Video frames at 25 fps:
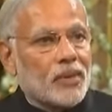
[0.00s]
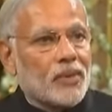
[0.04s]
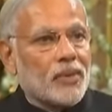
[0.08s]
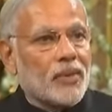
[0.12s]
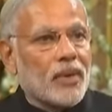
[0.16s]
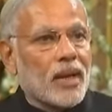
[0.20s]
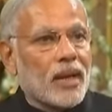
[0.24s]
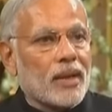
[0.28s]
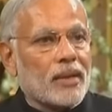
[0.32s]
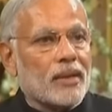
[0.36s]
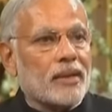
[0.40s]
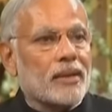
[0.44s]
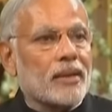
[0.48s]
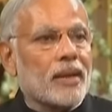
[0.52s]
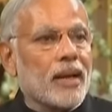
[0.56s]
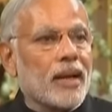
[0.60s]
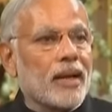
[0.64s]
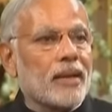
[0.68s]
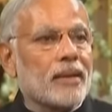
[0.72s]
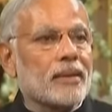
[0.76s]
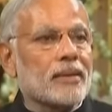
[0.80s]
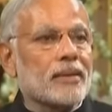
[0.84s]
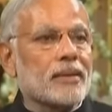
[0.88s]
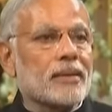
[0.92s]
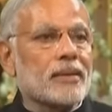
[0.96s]
to
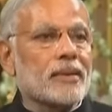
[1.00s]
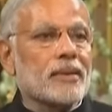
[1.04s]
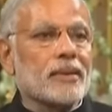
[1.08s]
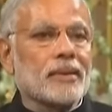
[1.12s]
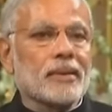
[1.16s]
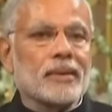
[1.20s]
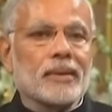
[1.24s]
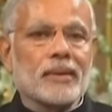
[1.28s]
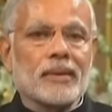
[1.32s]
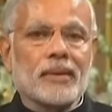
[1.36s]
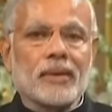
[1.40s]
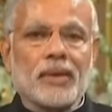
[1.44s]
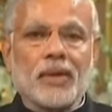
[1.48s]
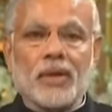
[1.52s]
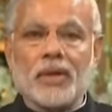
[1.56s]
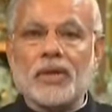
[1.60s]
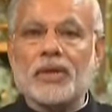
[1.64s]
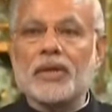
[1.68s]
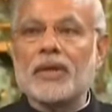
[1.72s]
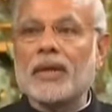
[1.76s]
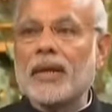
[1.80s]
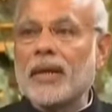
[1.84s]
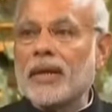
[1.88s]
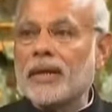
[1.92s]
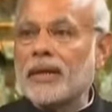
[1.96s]
recognize
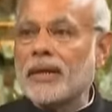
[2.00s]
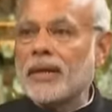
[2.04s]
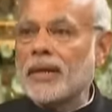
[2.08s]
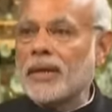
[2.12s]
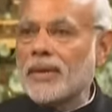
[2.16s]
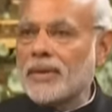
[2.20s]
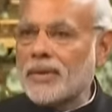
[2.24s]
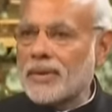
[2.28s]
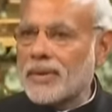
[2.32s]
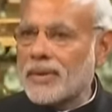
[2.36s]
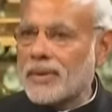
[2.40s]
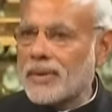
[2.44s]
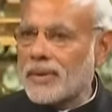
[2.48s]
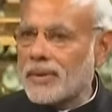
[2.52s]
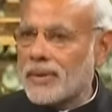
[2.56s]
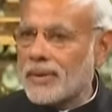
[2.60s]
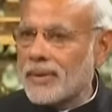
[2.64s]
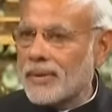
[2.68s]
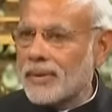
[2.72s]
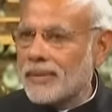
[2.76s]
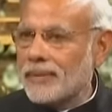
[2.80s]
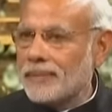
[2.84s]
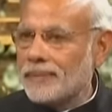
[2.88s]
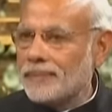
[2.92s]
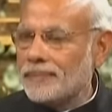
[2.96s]
his
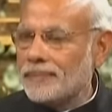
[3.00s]
greatness.